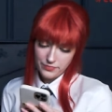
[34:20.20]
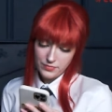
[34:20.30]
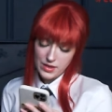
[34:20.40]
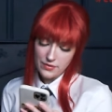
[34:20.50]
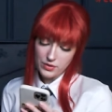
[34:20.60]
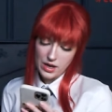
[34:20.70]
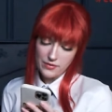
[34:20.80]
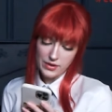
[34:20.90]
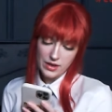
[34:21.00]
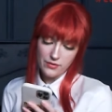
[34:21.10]
Never have
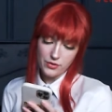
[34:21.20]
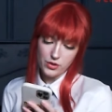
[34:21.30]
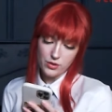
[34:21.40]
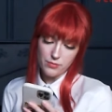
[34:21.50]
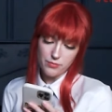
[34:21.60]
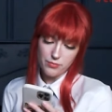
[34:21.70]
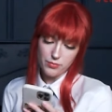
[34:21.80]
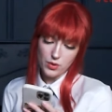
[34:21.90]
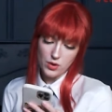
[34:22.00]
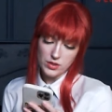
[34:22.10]
I ever
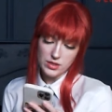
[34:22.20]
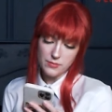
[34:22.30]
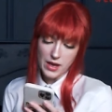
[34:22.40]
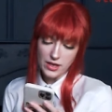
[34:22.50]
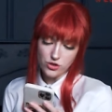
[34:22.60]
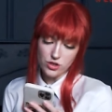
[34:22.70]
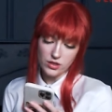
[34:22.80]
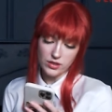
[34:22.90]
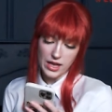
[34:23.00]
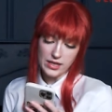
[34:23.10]
smashed a
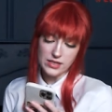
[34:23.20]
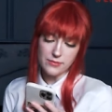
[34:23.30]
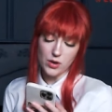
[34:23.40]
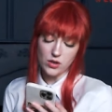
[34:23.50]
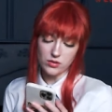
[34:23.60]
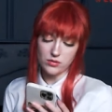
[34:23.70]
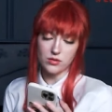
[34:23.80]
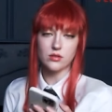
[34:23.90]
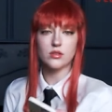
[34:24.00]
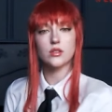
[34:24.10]
glass bottle.